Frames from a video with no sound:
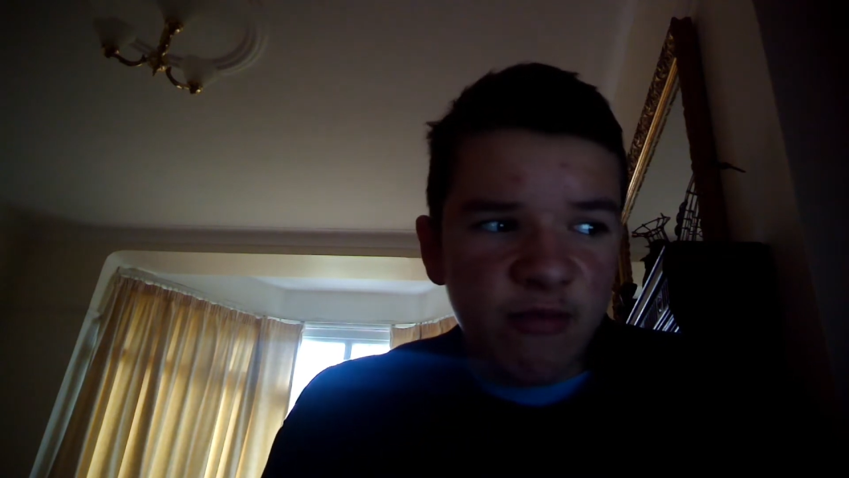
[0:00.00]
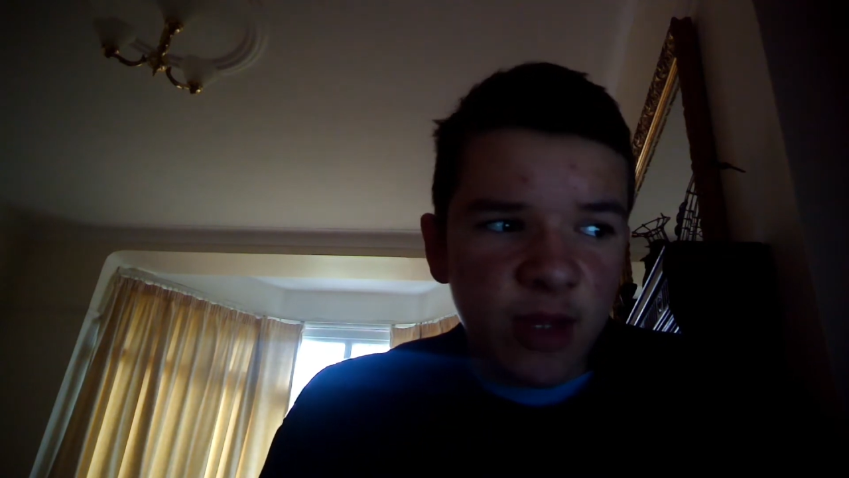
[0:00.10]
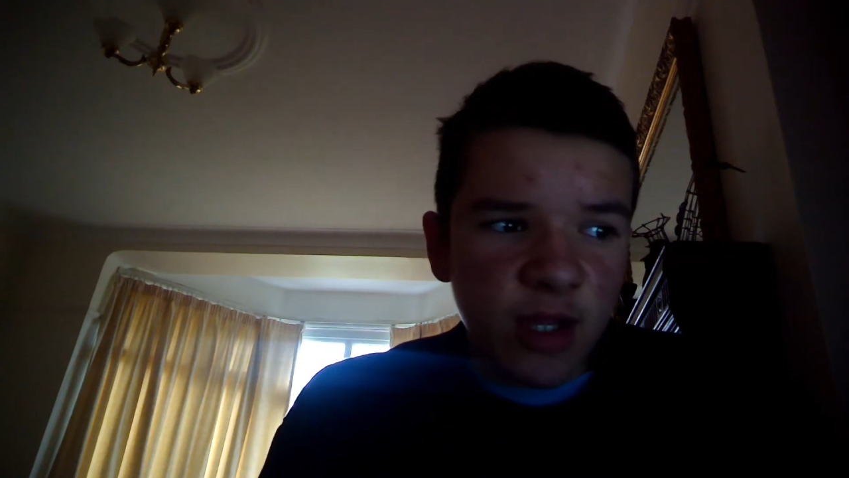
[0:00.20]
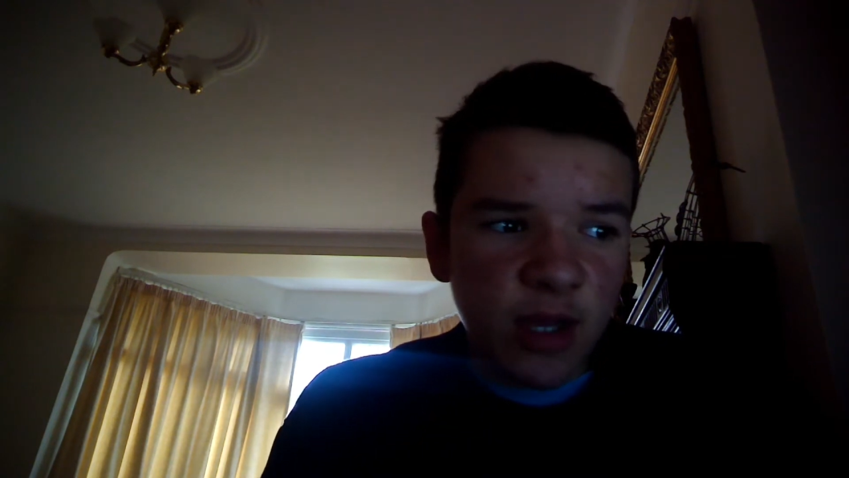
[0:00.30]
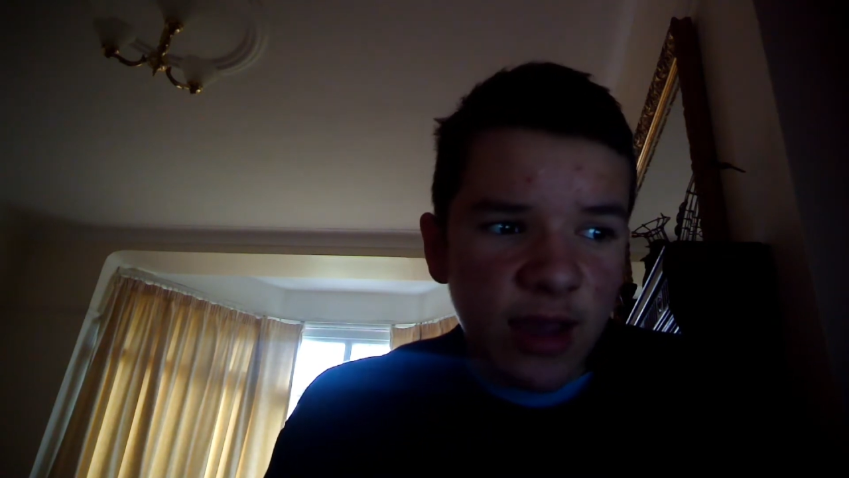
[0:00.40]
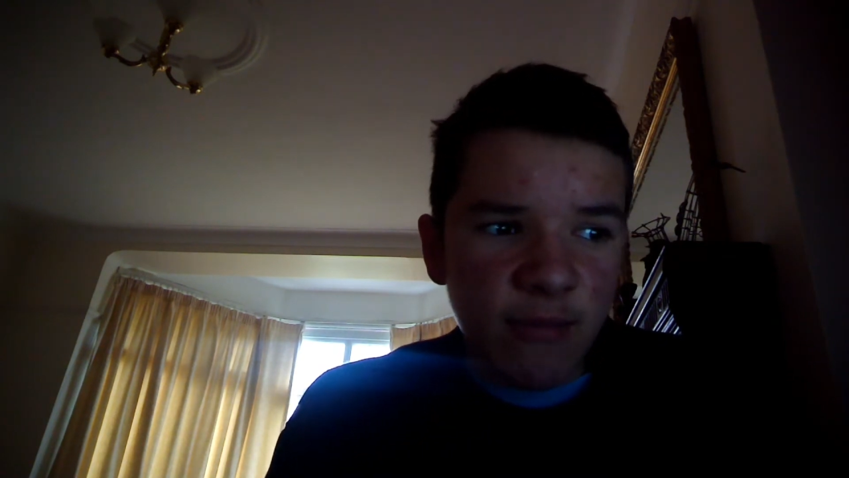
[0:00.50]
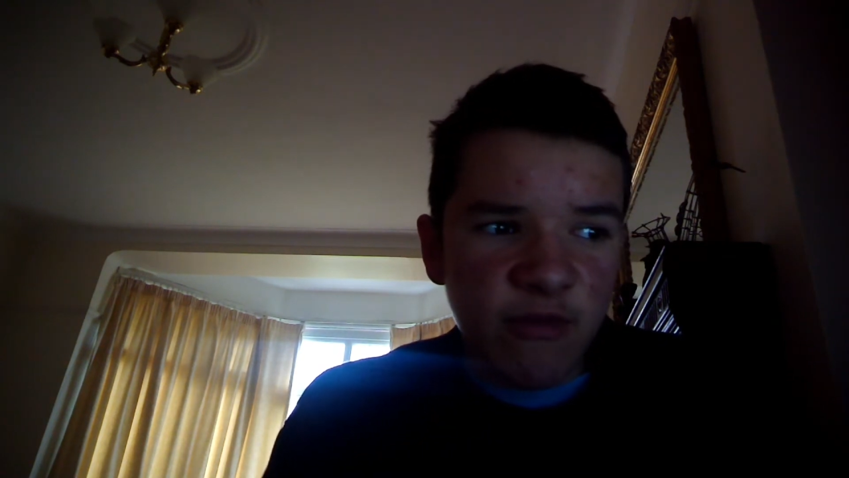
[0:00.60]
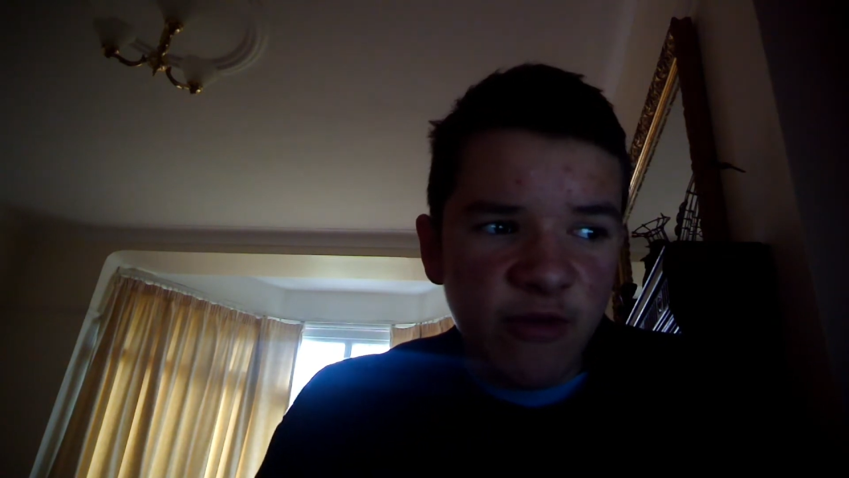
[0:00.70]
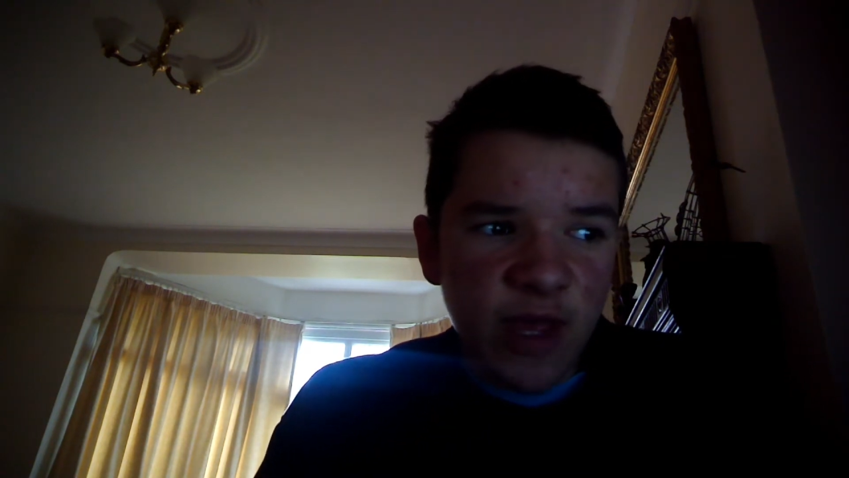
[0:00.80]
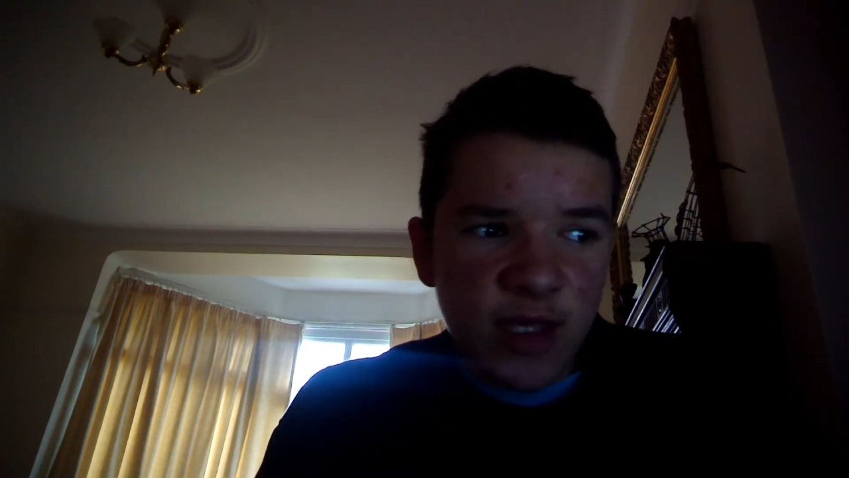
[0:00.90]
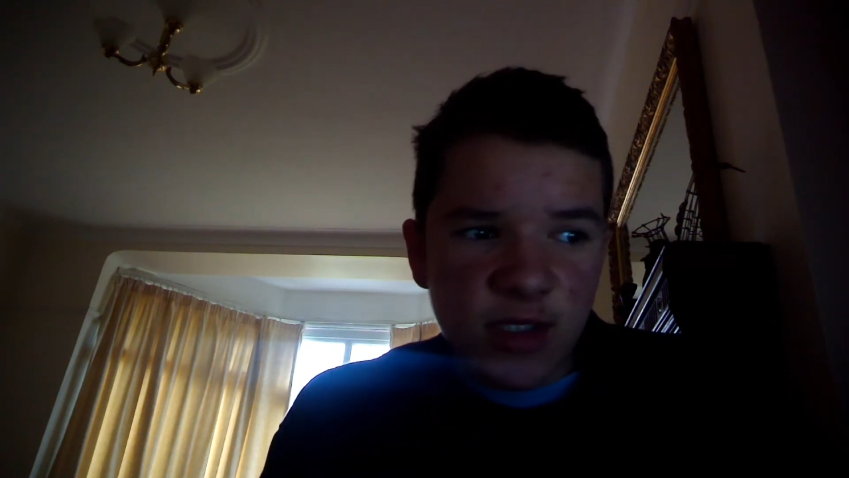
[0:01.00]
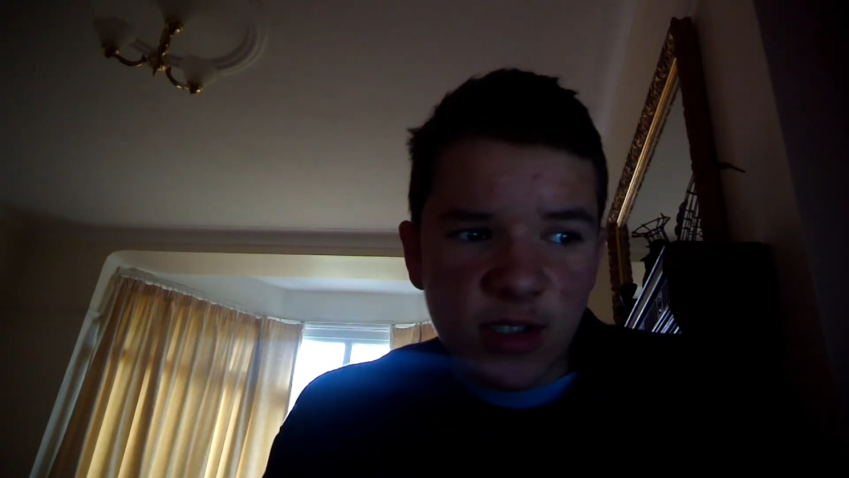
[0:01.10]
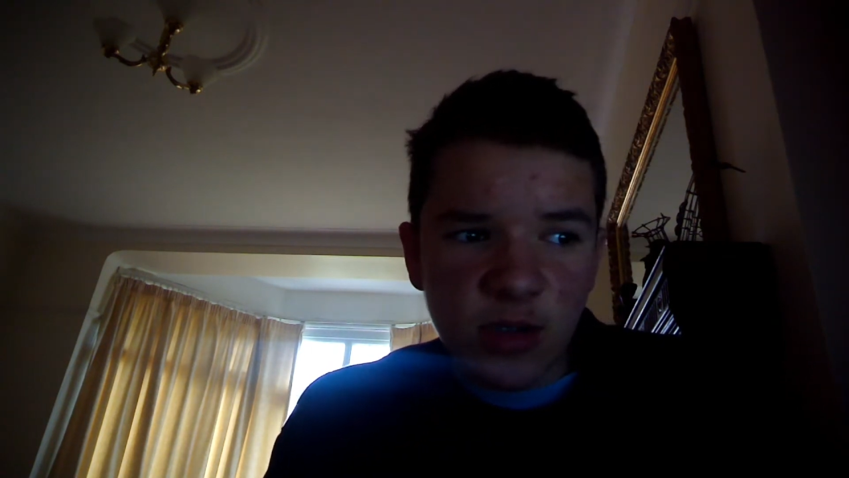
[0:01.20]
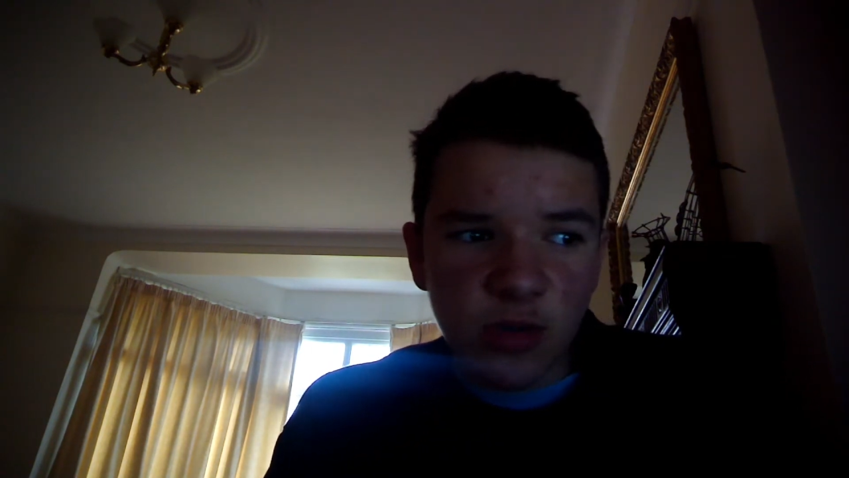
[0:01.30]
Maghreb Fes,